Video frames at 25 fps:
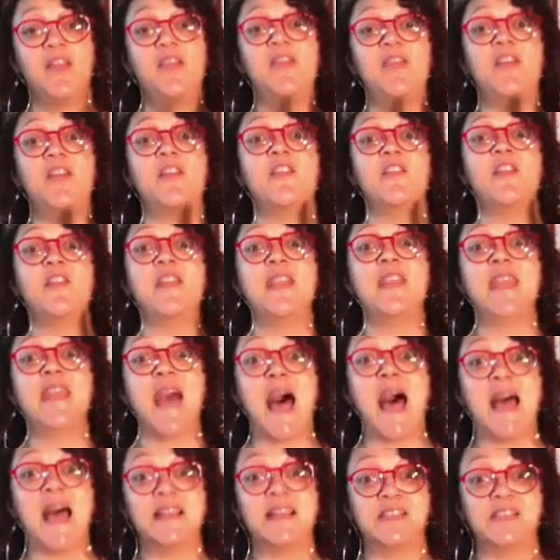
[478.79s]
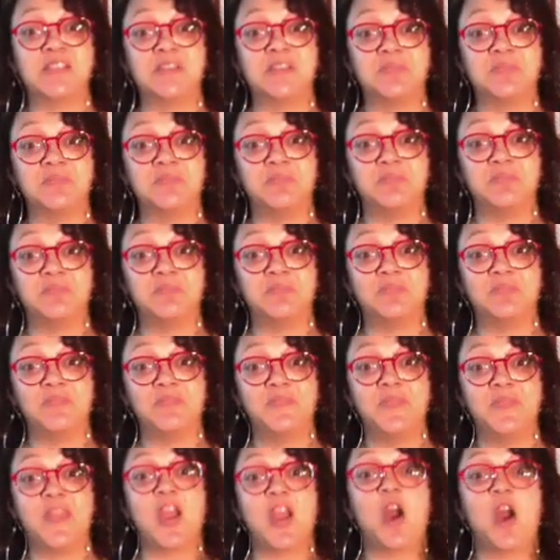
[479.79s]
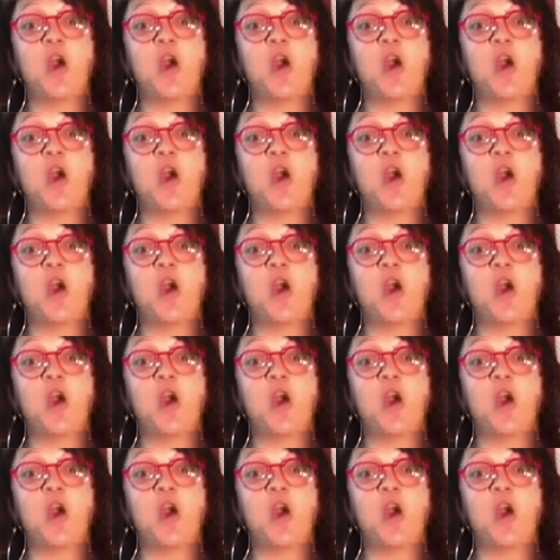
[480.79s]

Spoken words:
They're not. They are